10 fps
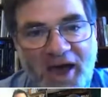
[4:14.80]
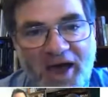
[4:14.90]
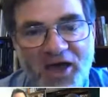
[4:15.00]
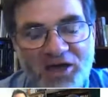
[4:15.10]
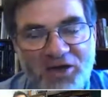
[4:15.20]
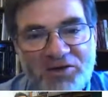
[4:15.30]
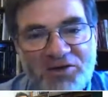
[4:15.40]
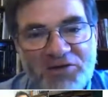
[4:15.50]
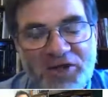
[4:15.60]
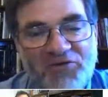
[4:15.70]
A,
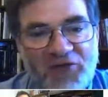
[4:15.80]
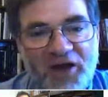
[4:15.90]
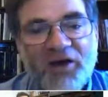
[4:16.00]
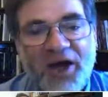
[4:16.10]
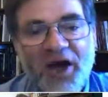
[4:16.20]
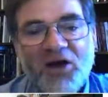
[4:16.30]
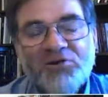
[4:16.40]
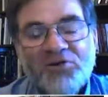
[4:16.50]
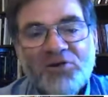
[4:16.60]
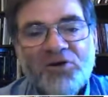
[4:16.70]
they figured
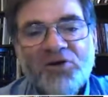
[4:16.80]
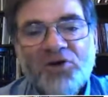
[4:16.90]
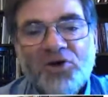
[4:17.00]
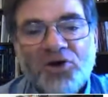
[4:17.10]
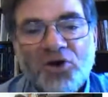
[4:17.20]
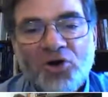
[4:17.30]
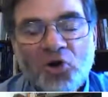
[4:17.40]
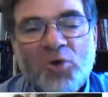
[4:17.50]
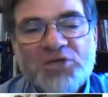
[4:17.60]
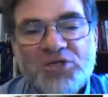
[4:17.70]
out
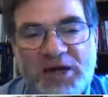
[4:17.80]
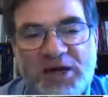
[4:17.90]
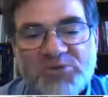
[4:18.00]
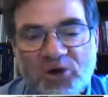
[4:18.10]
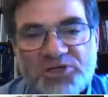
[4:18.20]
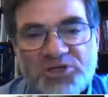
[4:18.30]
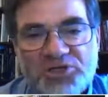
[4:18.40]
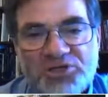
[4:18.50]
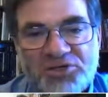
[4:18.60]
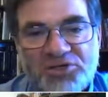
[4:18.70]
who was the best
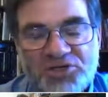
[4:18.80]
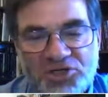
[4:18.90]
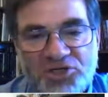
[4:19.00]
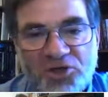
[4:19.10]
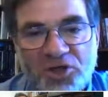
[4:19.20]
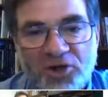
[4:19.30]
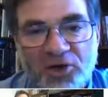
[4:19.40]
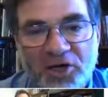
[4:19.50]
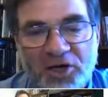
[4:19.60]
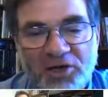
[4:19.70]
person to do the
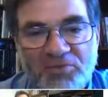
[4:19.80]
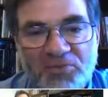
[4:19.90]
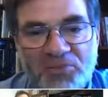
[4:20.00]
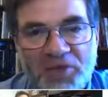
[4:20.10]
clerking.